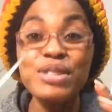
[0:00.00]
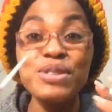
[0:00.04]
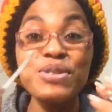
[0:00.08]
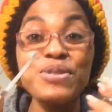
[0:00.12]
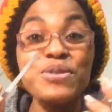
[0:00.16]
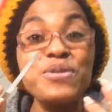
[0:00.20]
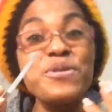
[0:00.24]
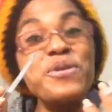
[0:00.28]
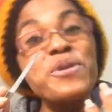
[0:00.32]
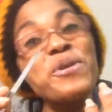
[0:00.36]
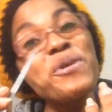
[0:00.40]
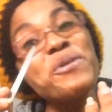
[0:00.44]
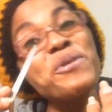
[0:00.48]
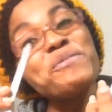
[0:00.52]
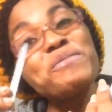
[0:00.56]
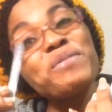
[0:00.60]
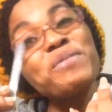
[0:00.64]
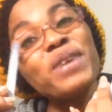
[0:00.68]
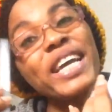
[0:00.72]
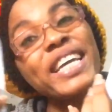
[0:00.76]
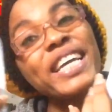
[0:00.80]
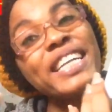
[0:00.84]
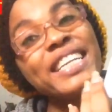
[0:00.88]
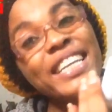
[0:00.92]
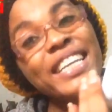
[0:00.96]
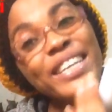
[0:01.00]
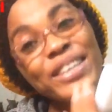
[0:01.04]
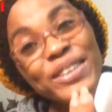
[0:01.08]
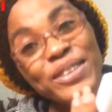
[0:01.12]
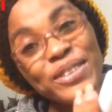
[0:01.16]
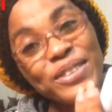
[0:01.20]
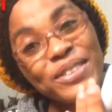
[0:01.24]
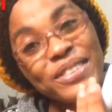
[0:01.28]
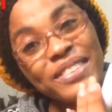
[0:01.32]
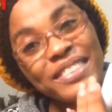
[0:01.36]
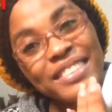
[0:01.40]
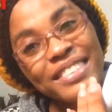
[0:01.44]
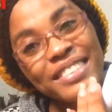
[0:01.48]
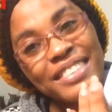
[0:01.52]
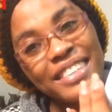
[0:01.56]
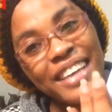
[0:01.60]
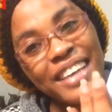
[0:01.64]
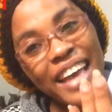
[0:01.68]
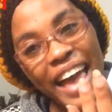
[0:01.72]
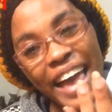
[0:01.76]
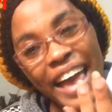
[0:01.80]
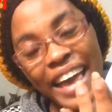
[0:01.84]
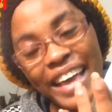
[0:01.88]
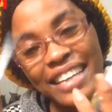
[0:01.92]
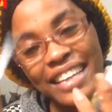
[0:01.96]
to grow my nails,
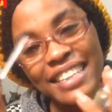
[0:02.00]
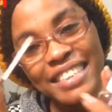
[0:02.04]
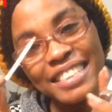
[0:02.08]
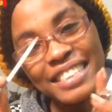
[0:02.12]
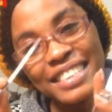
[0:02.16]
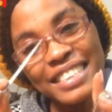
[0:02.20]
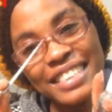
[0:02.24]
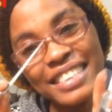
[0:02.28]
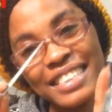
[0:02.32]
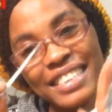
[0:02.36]
guys.